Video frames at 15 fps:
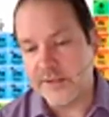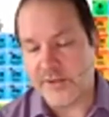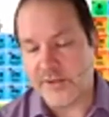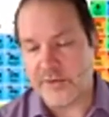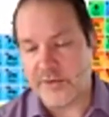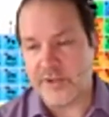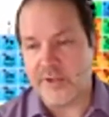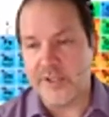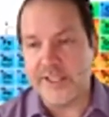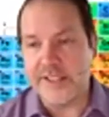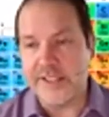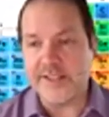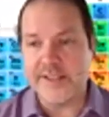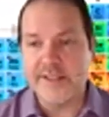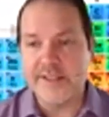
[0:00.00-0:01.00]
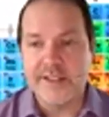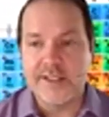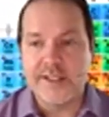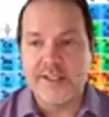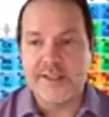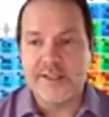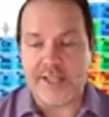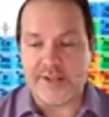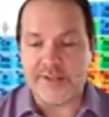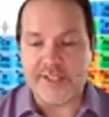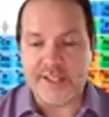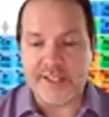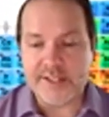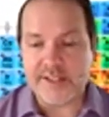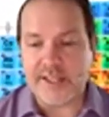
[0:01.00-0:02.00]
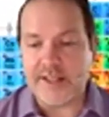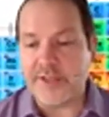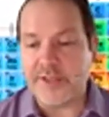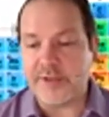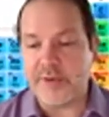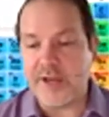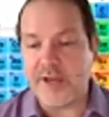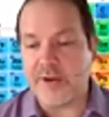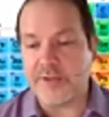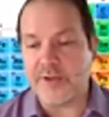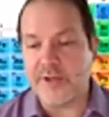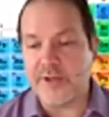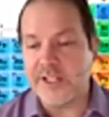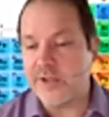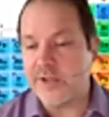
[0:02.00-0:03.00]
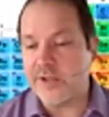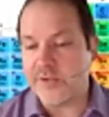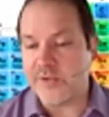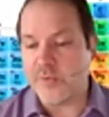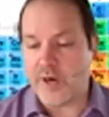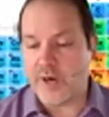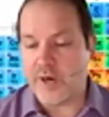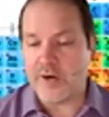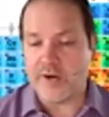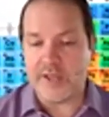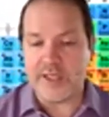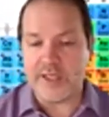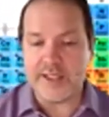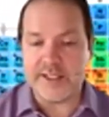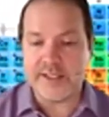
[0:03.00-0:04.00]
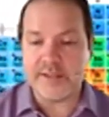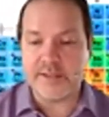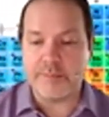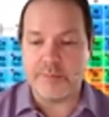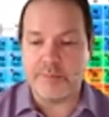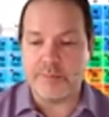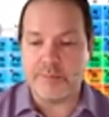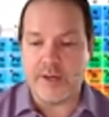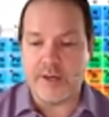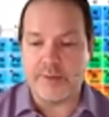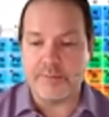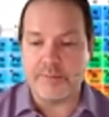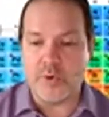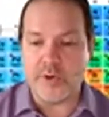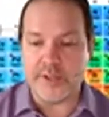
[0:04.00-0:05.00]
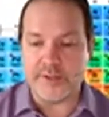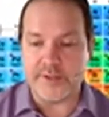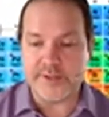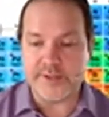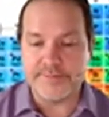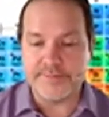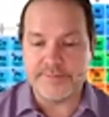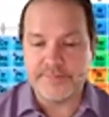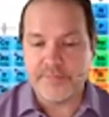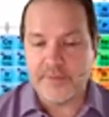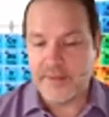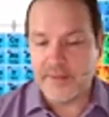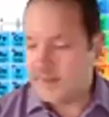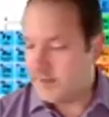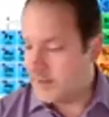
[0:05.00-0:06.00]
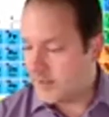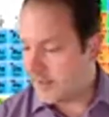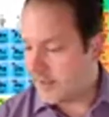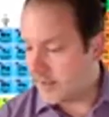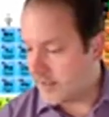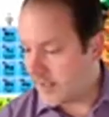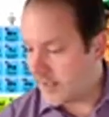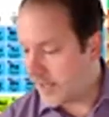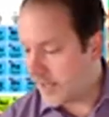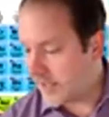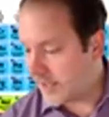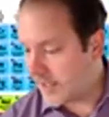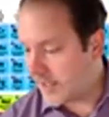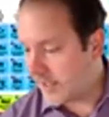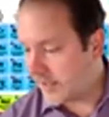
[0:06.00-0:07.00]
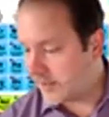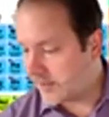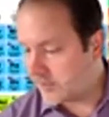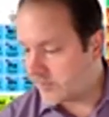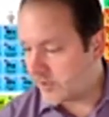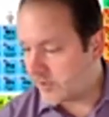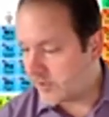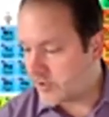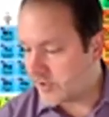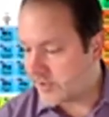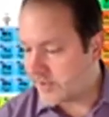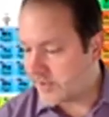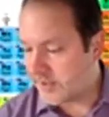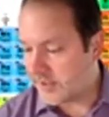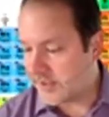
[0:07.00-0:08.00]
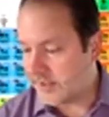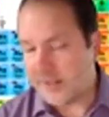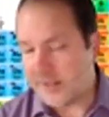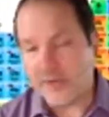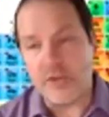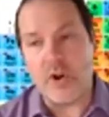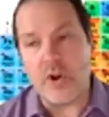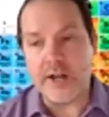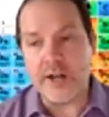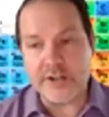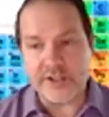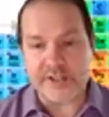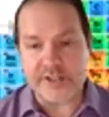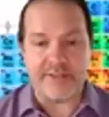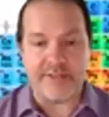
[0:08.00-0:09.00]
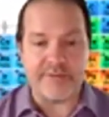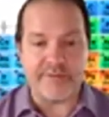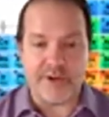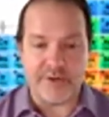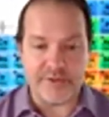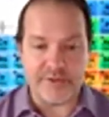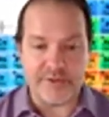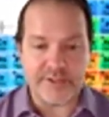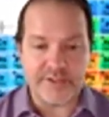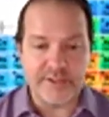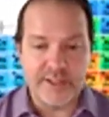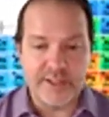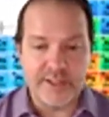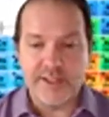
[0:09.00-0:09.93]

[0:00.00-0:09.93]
zero degrees Celsius. And then 332 is where it um, boils. And then iodine, which is the largest of those,